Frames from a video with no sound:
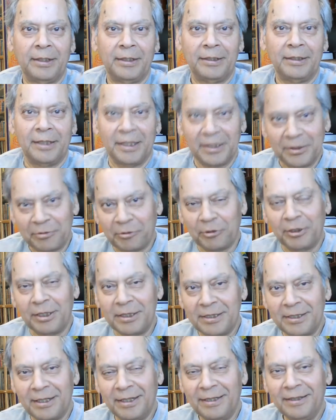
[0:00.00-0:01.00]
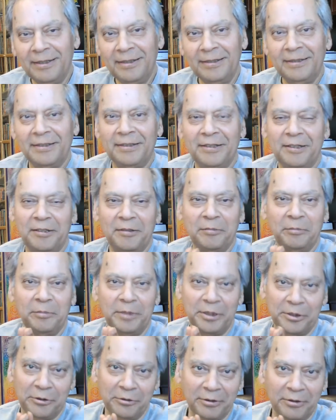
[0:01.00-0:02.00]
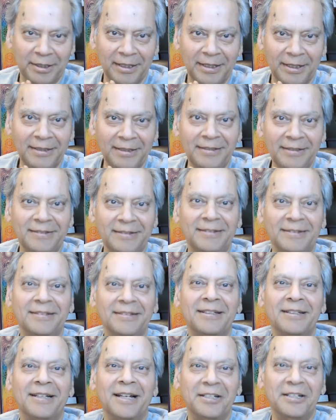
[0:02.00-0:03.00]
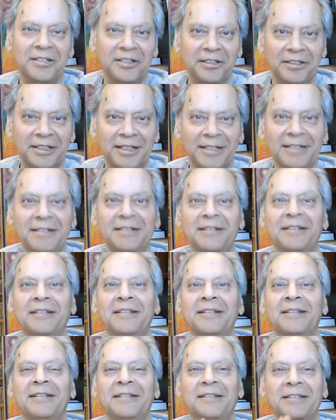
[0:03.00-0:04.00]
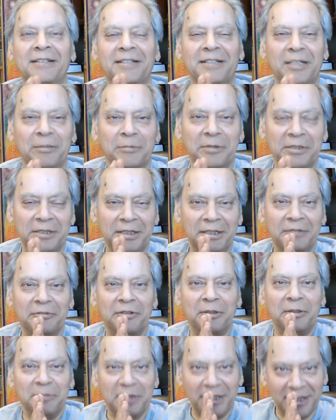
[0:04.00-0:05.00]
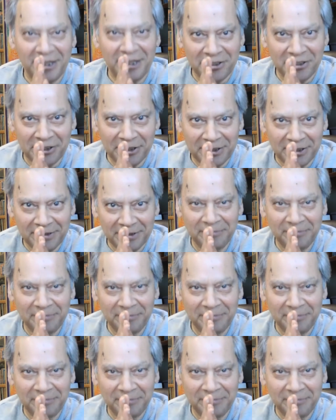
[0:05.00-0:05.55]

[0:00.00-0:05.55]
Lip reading: Thanks for listening. Meet you again. Until then, Namaste from Dhananjay.